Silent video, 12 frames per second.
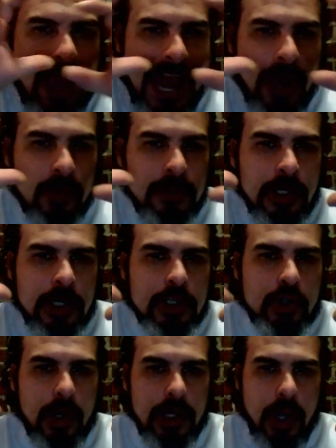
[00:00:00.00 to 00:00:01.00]
out
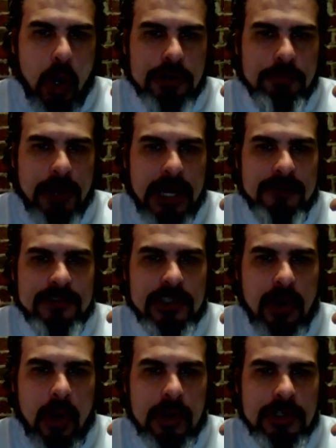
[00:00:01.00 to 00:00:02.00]
to a large body of
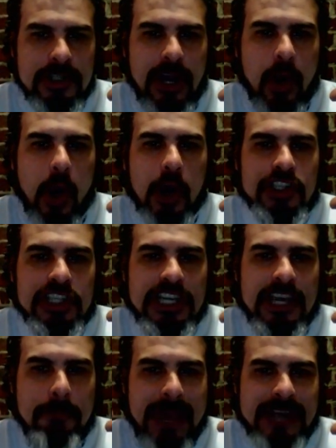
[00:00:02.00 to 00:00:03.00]
stars. There are
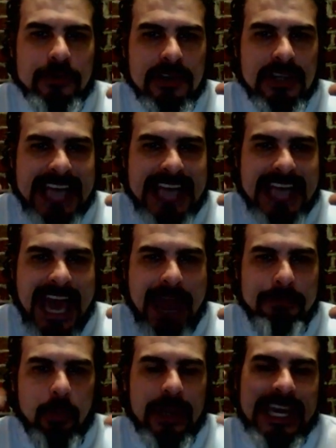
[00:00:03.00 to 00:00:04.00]
geometric things
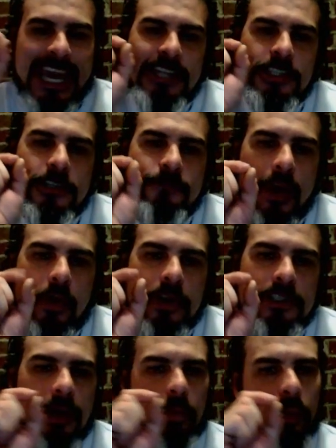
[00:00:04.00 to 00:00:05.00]
happening. We can't just
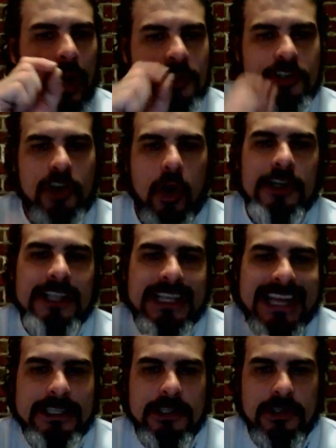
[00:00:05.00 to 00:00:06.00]
focus on a star and say
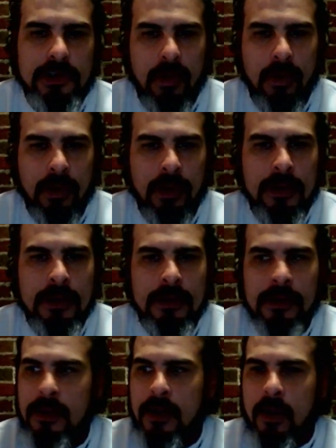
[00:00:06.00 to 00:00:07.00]
that's a star,
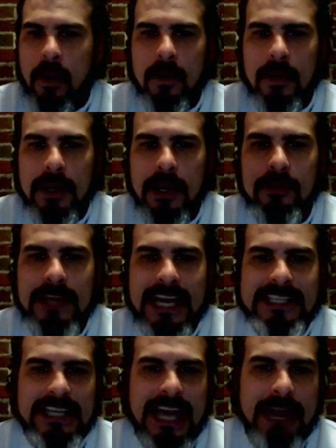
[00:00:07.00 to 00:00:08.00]
or here,
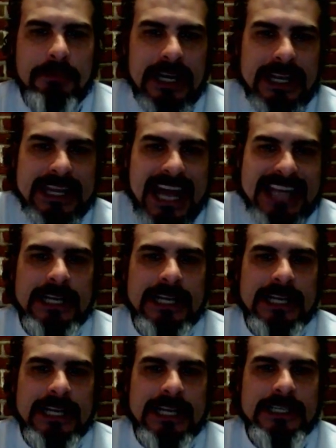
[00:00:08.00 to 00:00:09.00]
that's a nebula, that's a
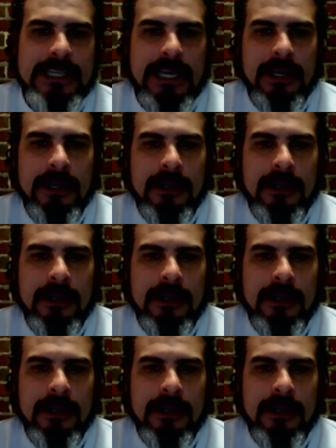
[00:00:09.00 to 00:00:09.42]
galaxy.